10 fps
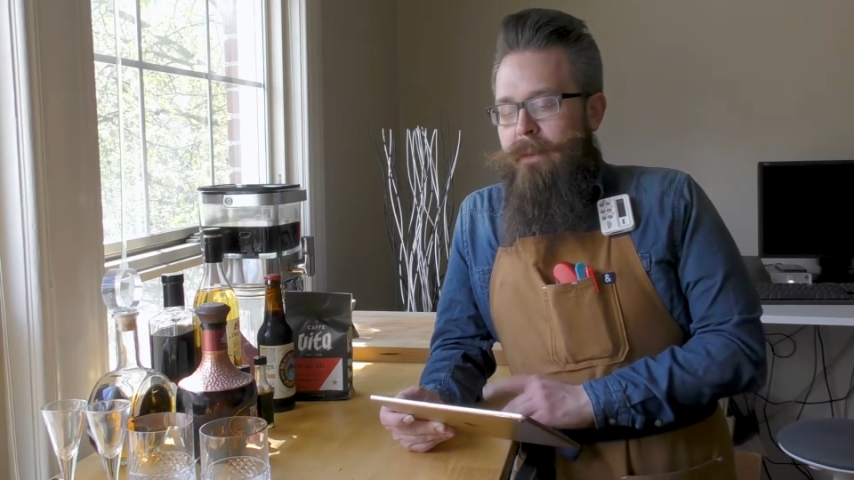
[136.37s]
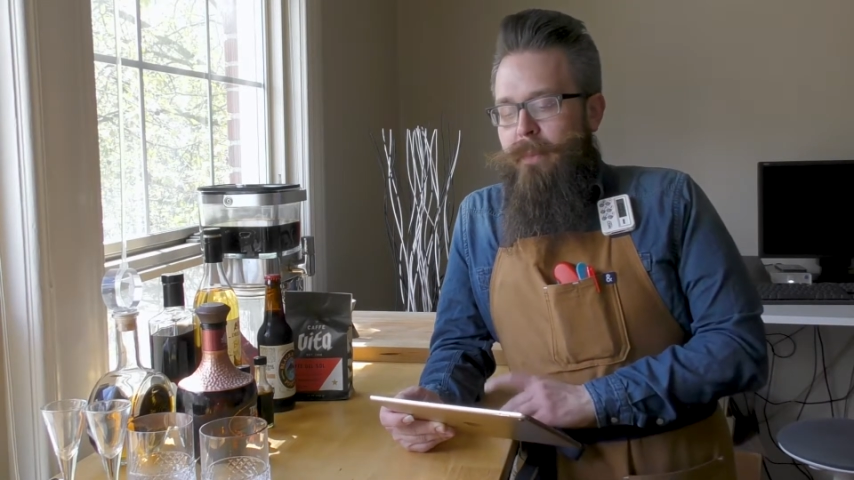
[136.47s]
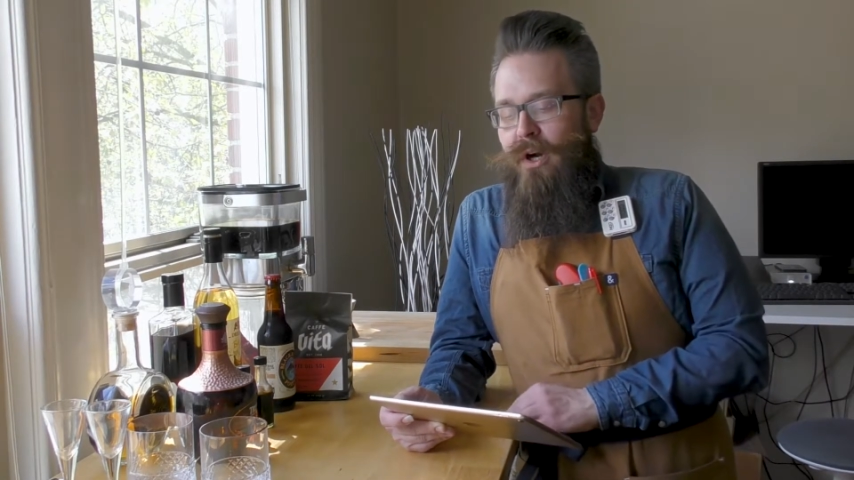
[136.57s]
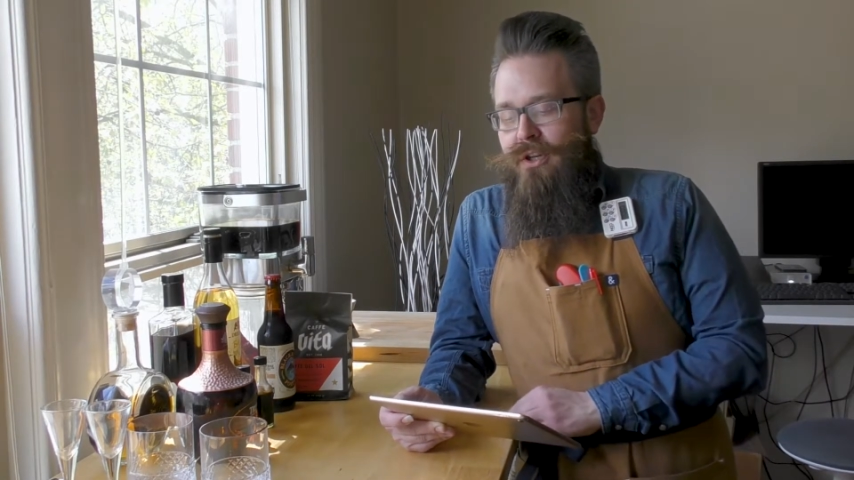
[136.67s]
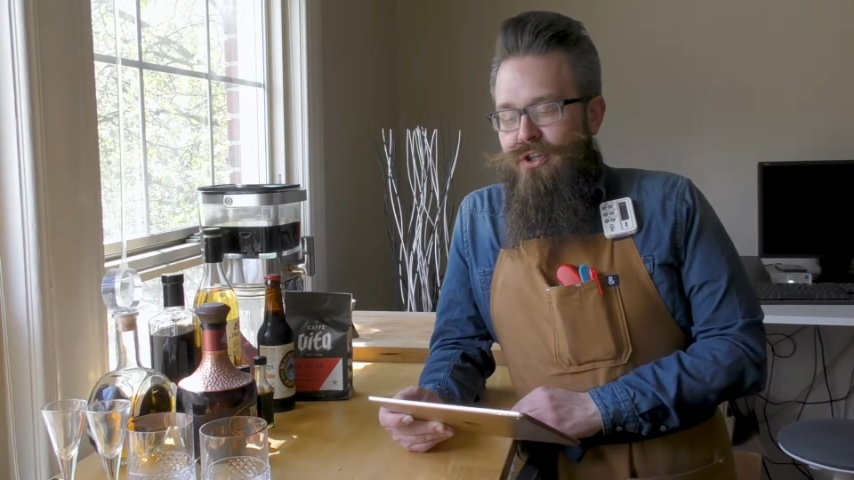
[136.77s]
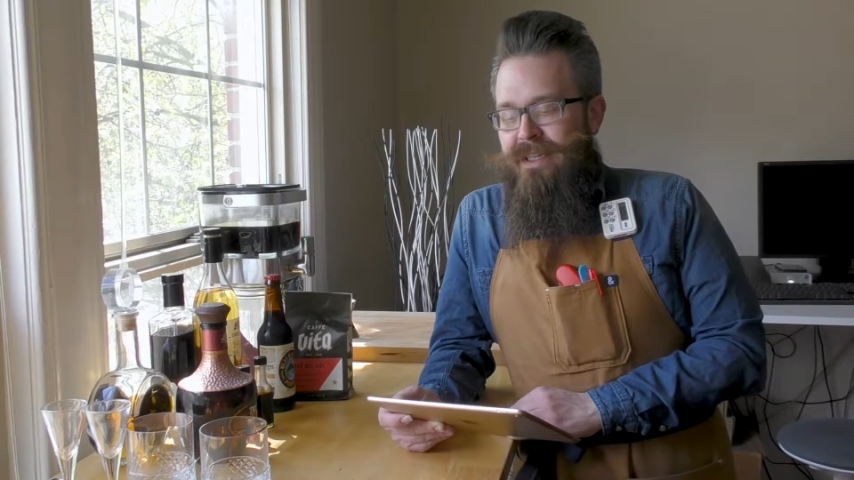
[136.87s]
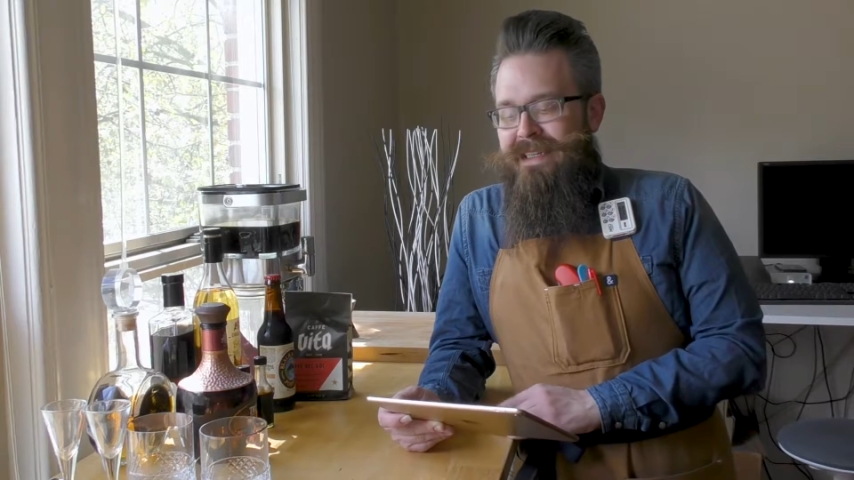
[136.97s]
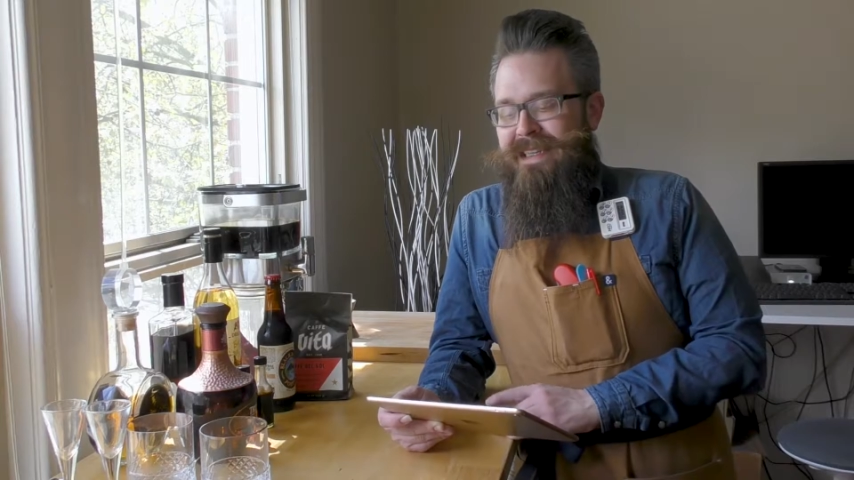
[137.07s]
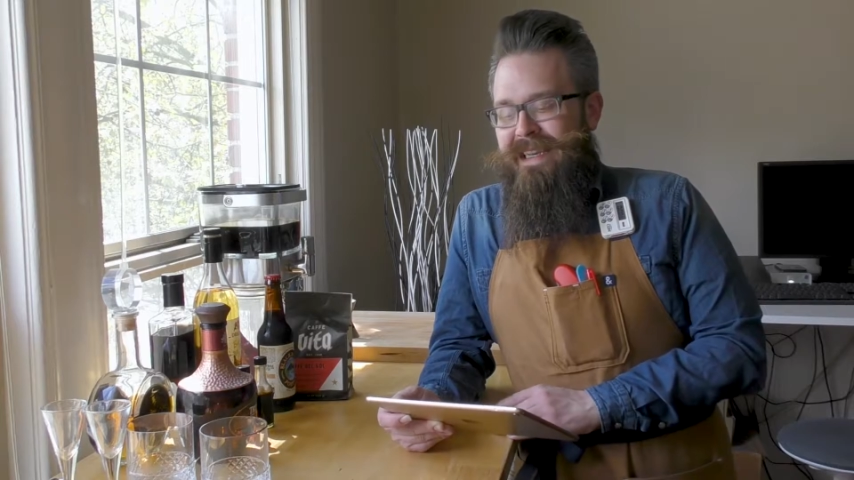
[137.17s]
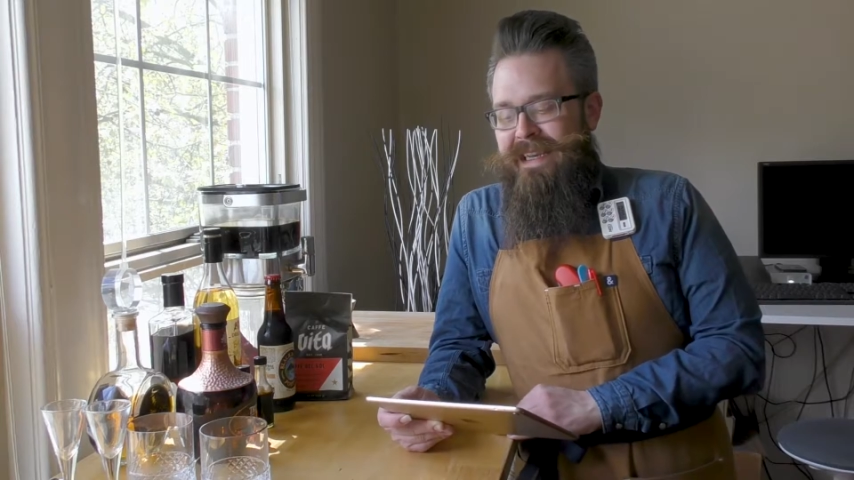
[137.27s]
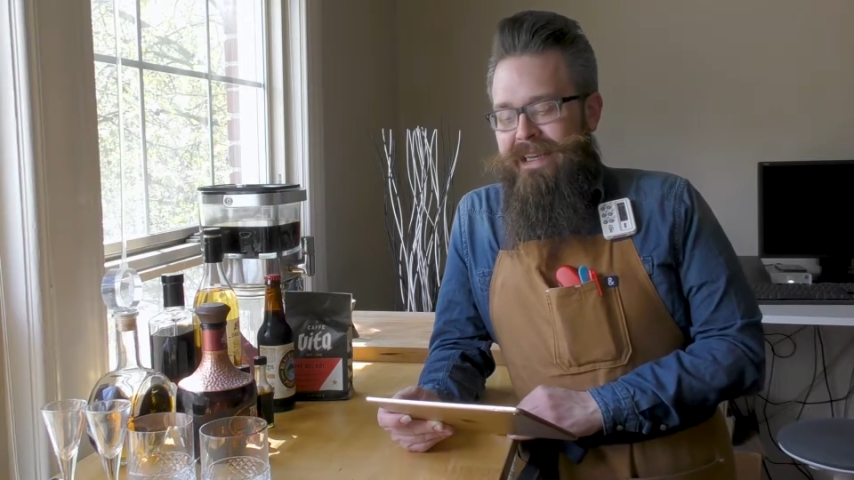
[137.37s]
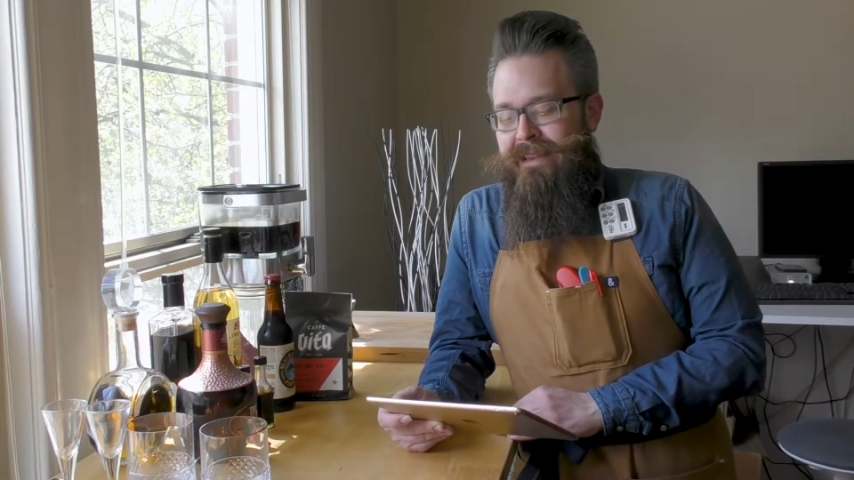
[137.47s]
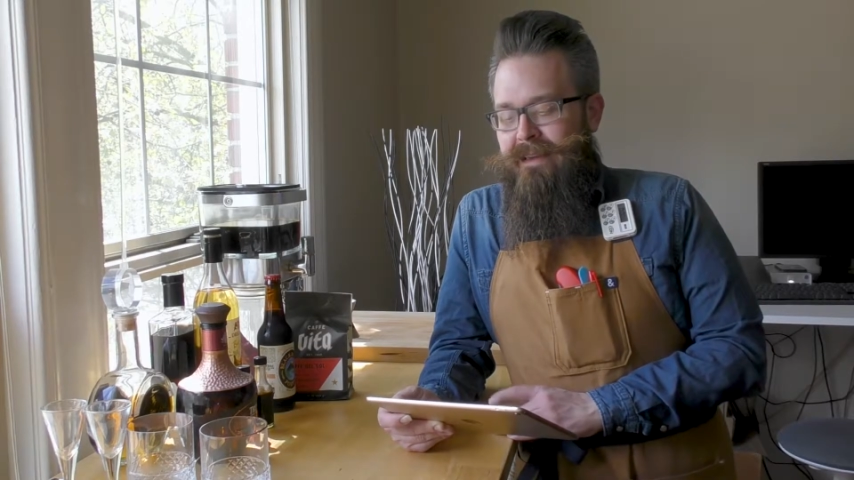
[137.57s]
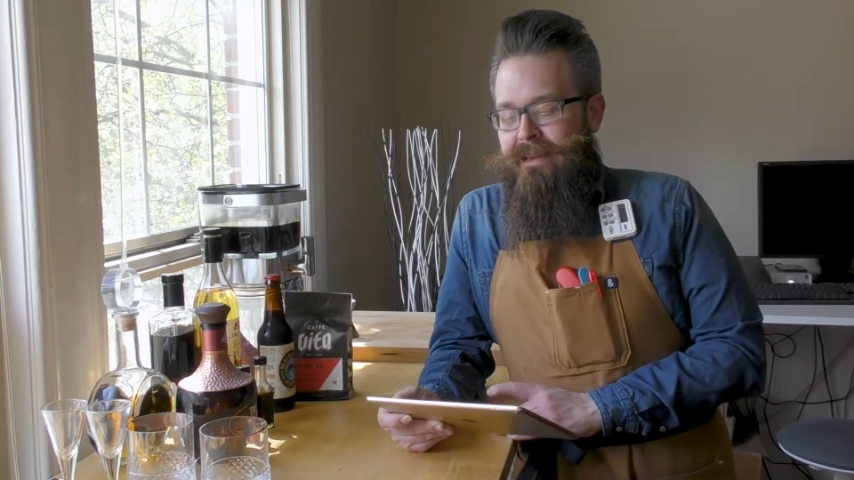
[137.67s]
punchy tequila